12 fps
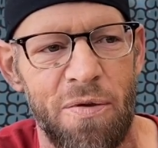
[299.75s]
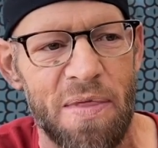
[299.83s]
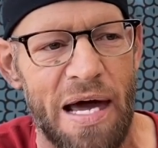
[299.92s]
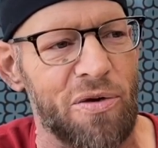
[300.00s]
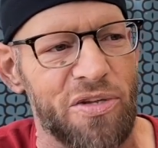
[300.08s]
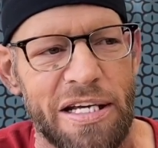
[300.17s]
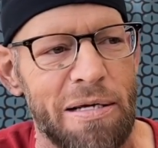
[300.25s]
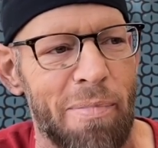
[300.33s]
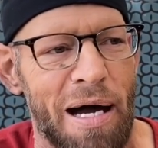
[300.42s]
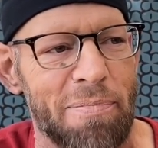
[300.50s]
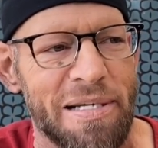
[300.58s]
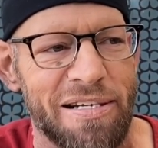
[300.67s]
I don't think he'd
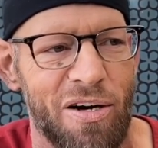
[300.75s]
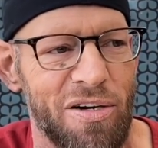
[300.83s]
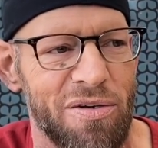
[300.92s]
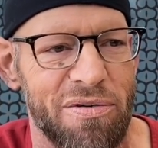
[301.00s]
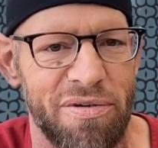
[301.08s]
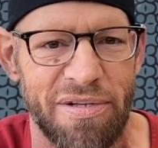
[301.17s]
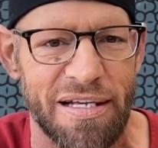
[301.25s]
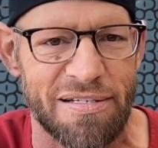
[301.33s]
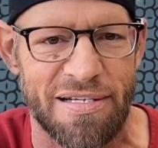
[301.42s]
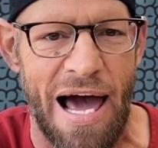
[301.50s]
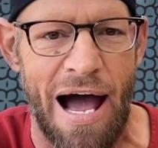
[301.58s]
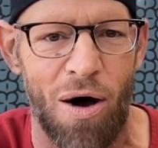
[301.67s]
mind me telling this
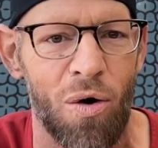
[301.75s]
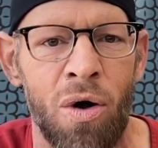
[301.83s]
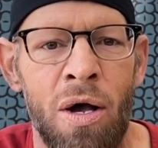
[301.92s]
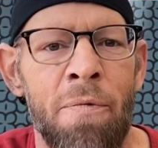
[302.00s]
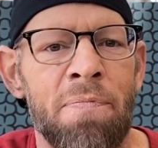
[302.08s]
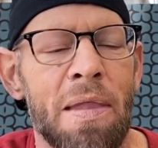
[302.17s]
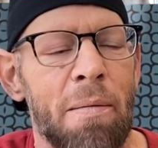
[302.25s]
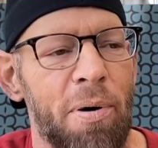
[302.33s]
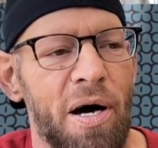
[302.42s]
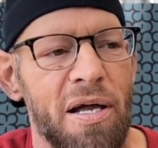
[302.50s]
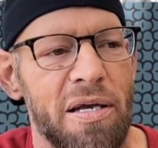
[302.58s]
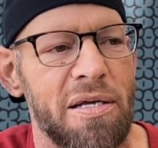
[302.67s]
now,
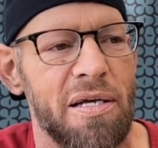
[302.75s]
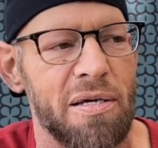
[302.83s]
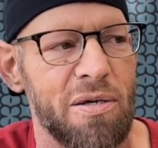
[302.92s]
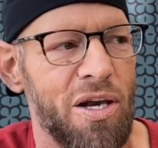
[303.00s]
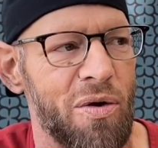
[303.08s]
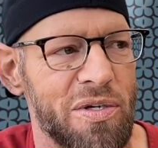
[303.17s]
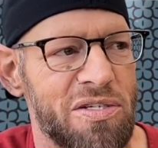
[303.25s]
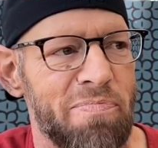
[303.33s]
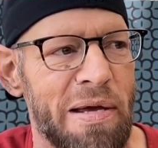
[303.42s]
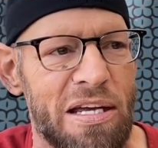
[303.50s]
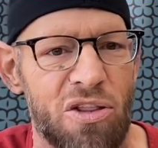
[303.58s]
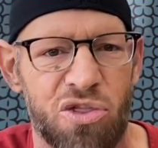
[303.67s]
but, you know, he's making